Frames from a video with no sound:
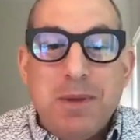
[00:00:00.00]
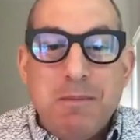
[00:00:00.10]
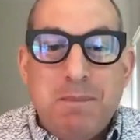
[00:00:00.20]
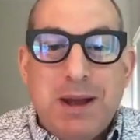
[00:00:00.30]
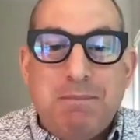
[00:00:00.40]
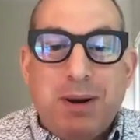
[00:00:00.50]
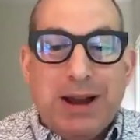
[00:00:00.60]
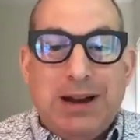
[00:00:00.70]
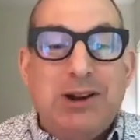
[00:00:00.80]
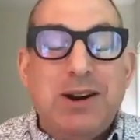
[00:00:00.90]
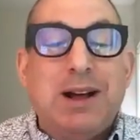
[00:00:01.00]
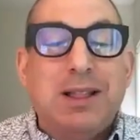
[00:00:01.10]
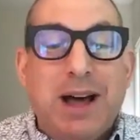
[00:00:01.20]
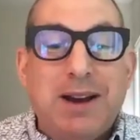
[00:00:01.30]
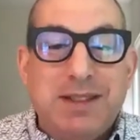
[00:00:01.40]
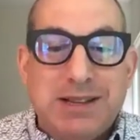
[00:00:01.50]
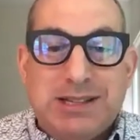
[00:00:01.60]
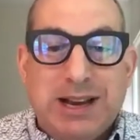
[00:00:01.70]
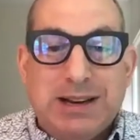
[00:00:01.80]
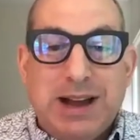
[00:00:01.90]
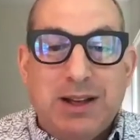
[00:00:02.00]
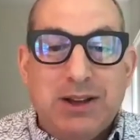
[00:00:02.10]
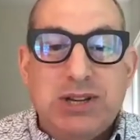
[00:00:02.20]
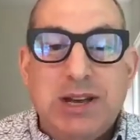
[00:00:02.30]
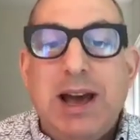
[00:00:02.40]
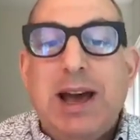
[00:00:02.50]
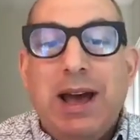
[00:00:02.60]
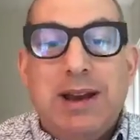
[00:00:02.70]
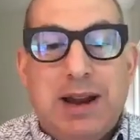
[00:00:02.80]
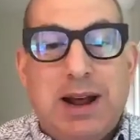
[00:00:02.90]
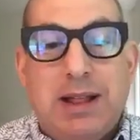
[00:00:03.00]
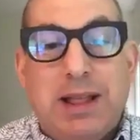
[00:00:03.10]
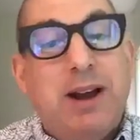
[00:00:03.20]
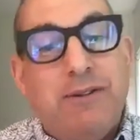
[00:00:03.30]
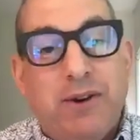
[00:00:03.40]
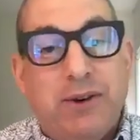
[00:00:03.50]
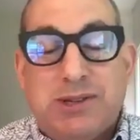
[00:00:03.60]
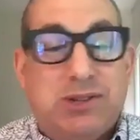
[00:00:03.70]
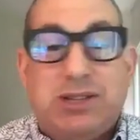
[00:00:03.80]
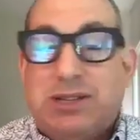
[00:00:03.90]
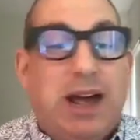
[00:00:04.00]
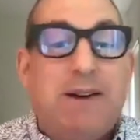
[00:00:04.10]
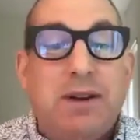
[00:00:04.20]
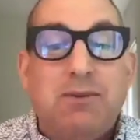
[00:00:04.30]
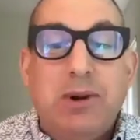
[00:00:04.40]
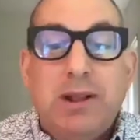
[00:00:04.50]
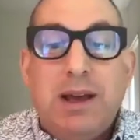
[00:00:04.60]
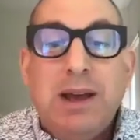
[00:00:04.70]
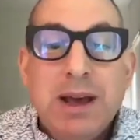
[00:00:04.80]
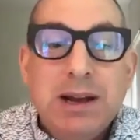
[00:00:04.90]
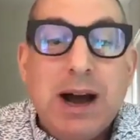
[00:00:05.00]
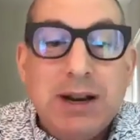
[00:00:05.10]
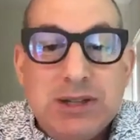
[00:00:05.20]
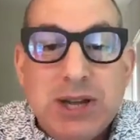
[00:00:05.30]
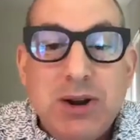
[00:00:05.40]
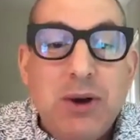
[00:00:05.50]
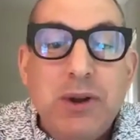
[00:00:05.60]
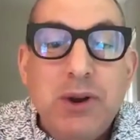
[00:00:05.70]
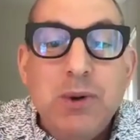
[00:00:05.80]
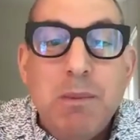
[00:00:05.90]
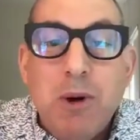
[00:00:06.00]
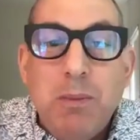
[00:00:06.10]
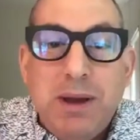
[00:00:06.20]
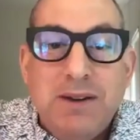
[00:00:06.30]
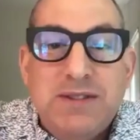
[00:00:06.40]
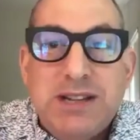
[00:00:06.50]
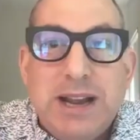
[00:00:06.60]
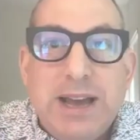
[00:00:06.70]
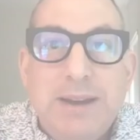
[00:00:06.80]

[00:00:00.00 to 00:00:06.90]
been pioneering a lot of this technology, and a lot of folks just haven't really gotten to know the new Amobee of today.